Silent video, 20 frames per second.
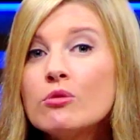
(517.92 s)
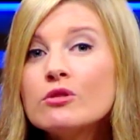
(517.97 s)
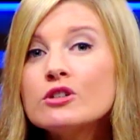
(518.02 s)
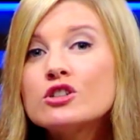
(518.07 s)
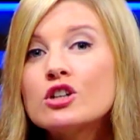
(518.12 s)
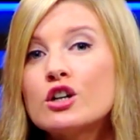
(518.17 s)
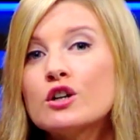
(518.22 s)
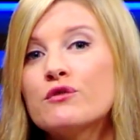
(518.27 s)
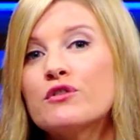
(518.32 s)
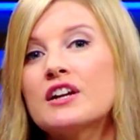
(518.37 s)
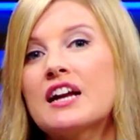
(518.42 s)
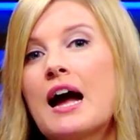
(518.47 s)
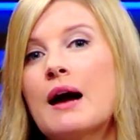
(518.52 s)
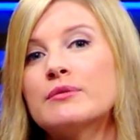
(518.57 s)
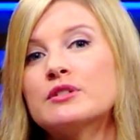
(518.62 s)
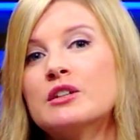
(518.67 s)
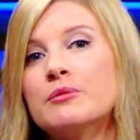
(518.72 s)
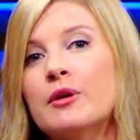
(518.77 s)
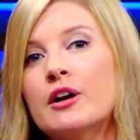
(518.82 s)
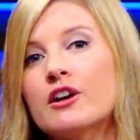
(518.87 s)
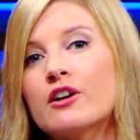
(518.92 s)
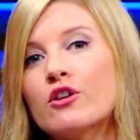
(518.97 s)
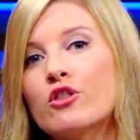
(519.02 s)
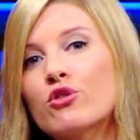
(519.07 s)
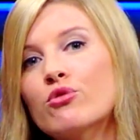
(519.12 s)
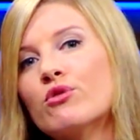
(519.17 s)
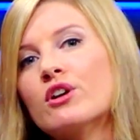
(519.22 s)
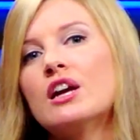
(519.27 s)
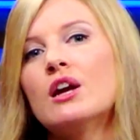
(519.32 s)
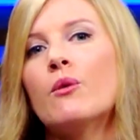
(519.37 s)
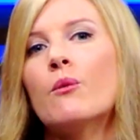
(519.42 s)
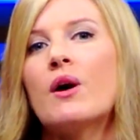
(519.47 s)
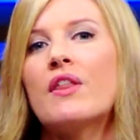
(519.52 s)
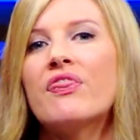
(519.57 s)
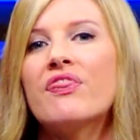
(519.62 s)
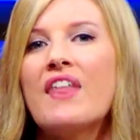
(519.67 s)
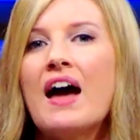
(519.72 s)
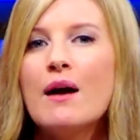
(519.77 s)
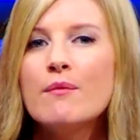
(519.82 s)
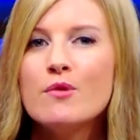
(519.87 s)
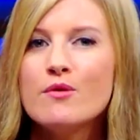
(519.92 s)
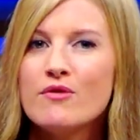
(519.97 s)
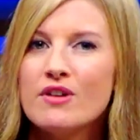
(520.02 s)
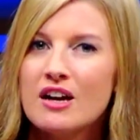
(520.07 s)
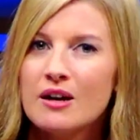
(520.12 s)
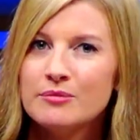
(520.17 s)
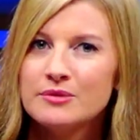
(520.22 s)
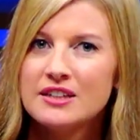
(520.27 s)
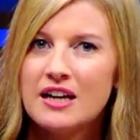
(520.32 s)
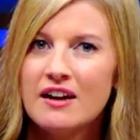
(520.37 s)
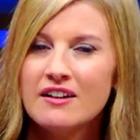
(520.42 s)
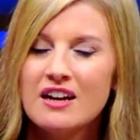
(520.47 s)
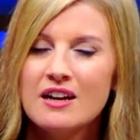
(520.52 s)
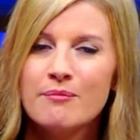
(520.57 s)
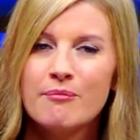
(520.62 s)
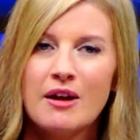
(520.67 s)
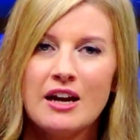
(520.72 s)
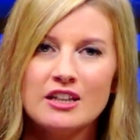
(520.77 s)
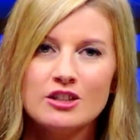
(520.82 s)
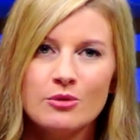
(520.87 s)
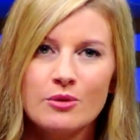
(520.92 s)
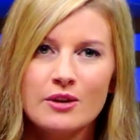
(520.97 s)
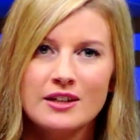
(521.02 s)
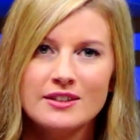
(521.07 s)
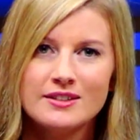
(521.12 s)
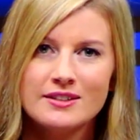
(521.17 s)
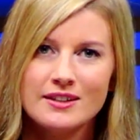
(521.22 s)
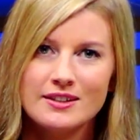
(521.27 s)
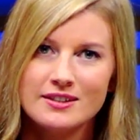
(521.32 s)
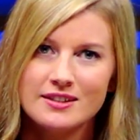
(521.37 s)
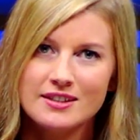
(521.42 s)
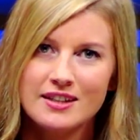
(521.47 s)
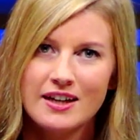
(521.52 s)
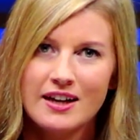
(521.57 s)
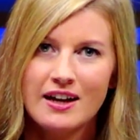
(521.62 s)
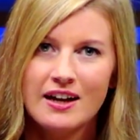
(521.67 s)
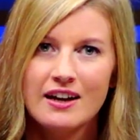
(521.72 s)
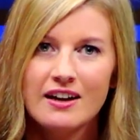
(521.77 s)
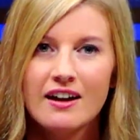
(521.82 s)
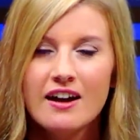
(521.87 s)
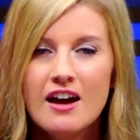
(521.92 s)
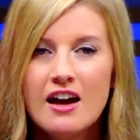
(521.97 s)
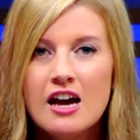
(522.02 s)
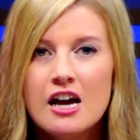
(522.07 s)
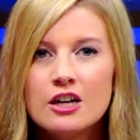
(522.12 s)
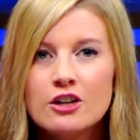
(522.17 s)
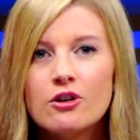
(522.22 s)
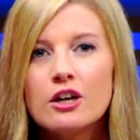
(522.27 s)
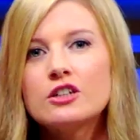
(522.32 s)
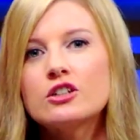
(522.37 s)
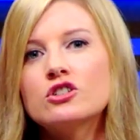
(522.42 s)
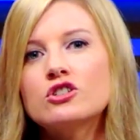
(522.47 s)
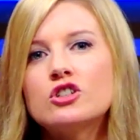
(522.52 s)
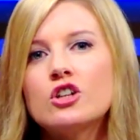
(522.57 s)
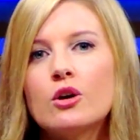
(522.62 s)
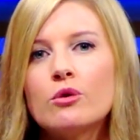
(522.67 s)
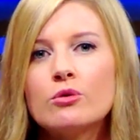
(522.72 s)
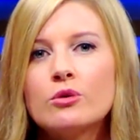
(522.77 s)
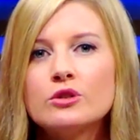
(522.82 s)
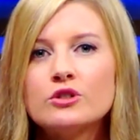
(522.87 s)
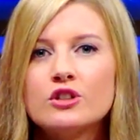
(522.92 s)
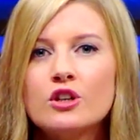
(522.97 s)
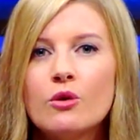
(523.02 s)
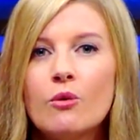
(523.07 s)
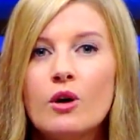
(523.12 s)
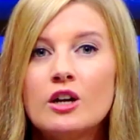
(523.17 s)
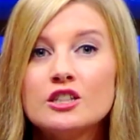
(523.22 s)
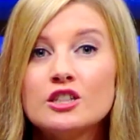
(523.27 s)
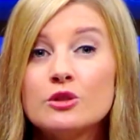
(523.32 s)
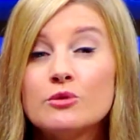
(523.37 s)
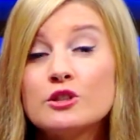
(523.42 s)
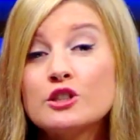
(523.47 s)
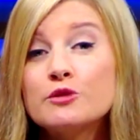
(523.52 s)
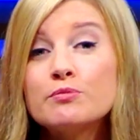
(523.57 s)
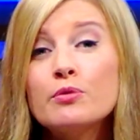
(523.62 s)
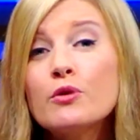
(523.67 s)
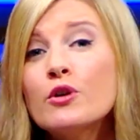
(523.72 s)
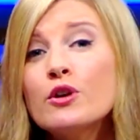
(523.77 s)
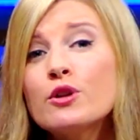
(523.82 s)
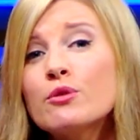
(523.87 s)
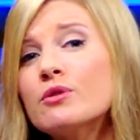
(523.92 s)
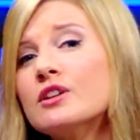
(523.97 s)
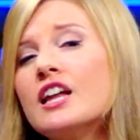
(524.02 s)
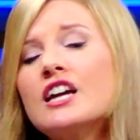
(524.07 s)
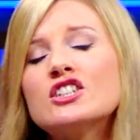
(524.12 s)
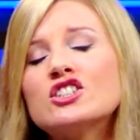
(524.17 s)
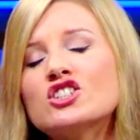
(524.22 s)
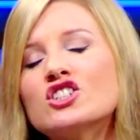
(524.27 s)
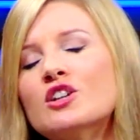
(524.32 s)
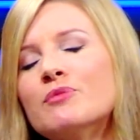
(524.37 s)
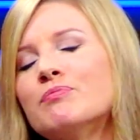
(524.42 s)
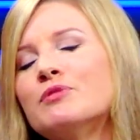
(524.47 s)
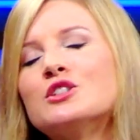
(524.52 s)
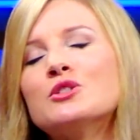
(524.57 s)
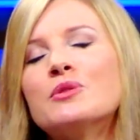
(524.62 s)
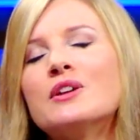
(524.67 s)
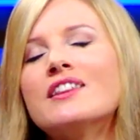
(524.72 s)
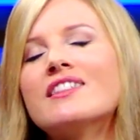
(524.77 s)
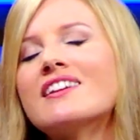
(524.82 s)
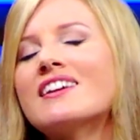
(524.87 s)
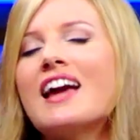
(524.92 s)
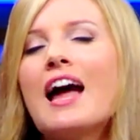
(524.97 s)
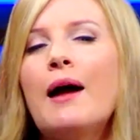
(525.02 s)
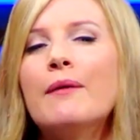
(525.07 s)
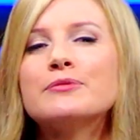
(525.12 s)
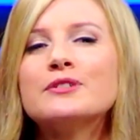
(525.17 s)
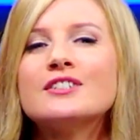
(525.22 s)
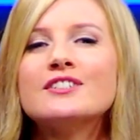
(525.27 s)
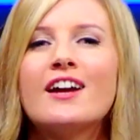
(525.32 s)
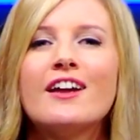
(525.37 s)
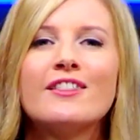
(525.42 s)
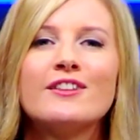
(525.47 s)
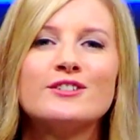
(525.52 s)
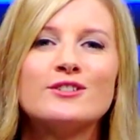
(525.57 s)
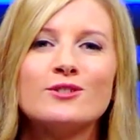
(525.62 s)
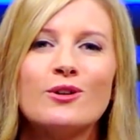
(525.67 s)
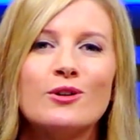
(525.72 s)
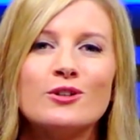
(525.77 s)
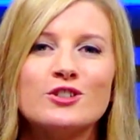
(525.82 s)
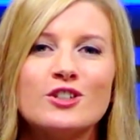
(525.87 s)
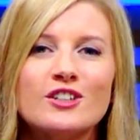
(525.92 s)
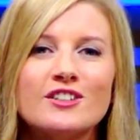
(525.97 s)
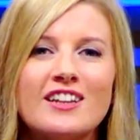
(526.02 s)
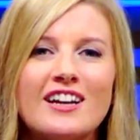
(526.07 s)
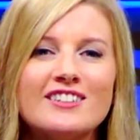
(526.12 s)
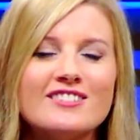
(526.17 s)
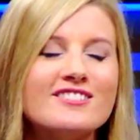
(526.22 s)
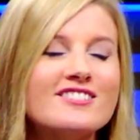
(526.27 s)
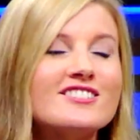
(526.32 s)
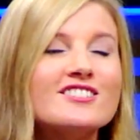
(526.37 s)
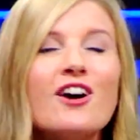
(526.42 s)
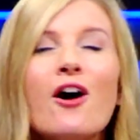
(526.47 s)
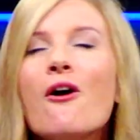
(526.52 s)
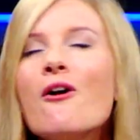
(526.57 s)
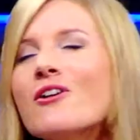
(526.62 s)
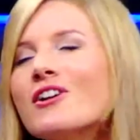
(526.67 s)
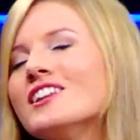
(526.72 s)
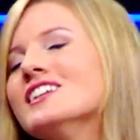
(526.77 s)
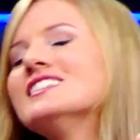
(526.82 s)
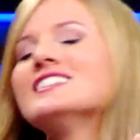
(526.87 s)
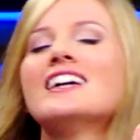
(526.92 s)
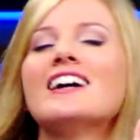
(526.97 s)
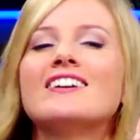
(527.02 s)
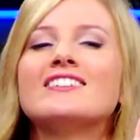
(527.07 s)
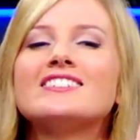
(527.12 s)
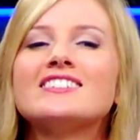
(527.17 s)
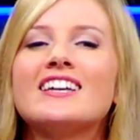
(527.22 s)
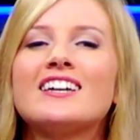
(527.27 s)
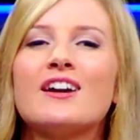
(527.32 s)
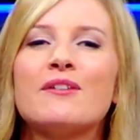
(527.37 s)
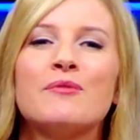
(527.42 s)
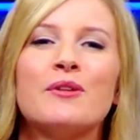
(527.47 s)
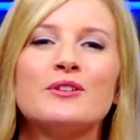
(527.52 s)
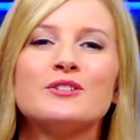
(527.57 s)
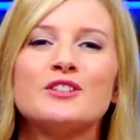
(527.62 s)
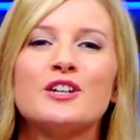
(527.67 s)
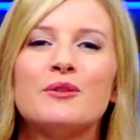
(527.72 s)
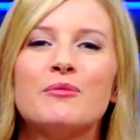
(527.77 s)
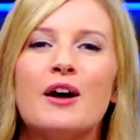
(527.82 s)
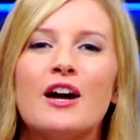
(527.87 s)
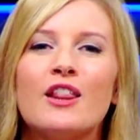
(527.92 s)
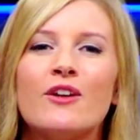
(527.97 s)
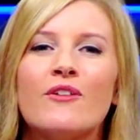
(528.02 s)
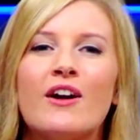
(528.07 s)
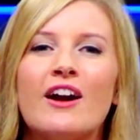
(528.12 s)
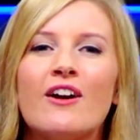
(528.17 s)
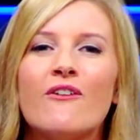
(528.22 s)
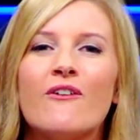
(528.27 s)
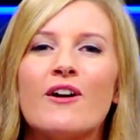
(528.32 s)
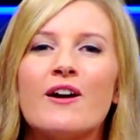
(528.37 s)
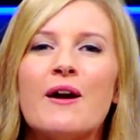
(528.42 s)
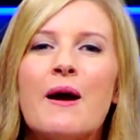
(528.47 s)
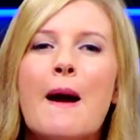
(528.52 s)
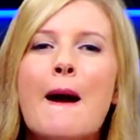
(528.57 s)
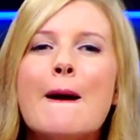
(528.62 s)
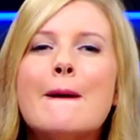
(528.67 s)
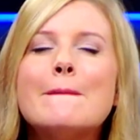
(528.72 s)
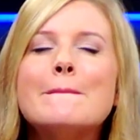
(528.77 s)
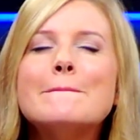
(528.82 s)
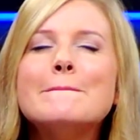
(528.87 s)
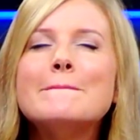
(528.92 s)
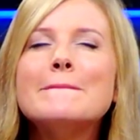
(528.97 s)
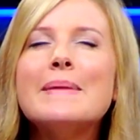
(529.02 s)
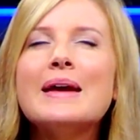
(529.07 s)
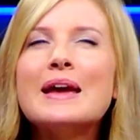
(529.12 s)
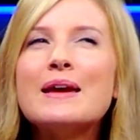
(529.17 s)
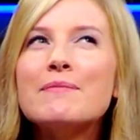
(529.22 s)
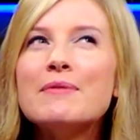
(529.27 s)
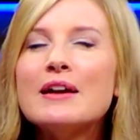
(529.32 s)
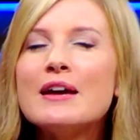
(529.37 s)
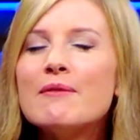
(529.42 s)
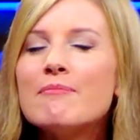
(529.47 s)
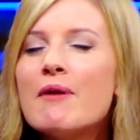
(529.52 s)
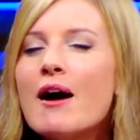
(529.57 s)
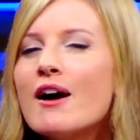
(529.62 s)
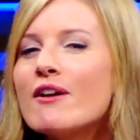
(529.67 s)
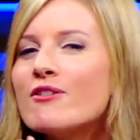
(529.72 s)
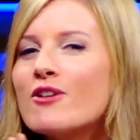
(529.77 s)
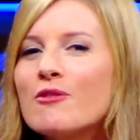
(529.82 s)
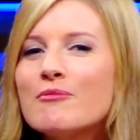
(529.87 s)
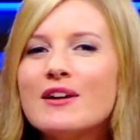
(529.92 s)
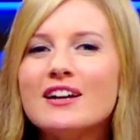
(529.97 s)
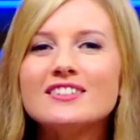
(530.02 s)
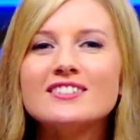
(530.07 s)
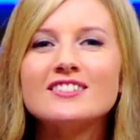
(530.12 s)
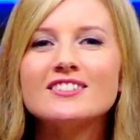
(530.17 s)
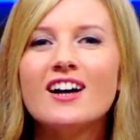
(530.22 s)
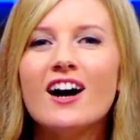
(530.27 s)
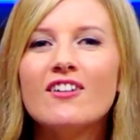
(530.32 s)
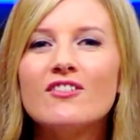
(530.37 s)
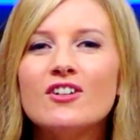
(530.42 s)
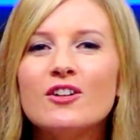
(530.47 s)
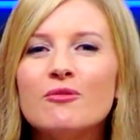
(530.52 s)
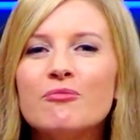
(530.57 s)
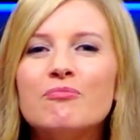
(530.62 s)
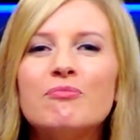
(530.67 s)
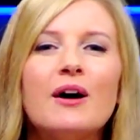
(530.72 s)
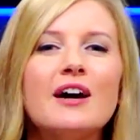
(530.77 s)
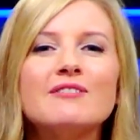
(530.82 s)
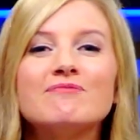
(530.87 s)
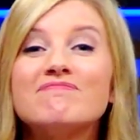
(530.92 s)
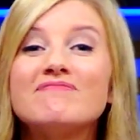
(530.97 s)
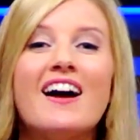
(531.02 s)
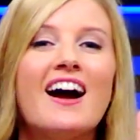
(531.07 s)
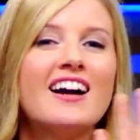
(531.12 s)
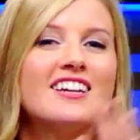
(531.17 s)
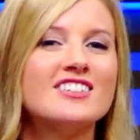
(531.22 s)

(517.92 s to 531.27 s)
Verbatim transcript: return for Captain America three when that movie comes out in May twenty sixteen. Director Joe Russo wants to explore the relationship between the Captain and the Soldier. That totally sounds like a musical, by the way, or maybe a bad romance novel, but I